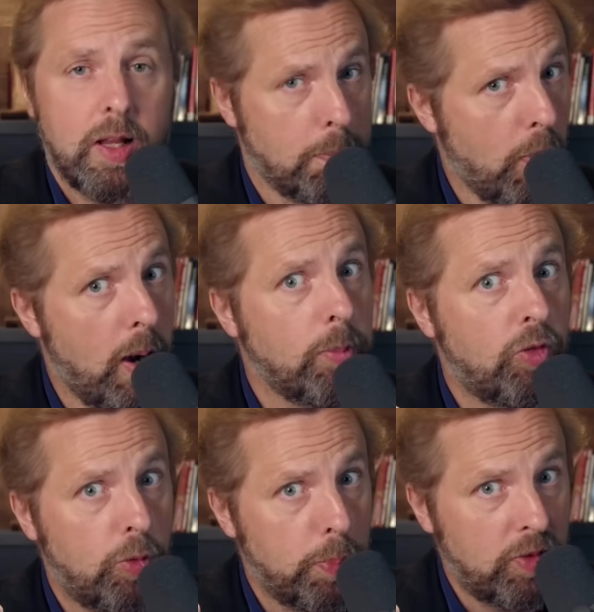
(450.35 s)
that
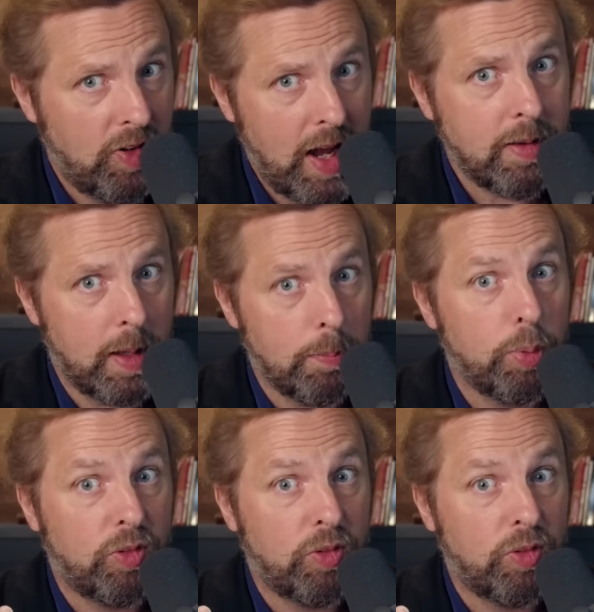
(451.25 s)
promise to protect them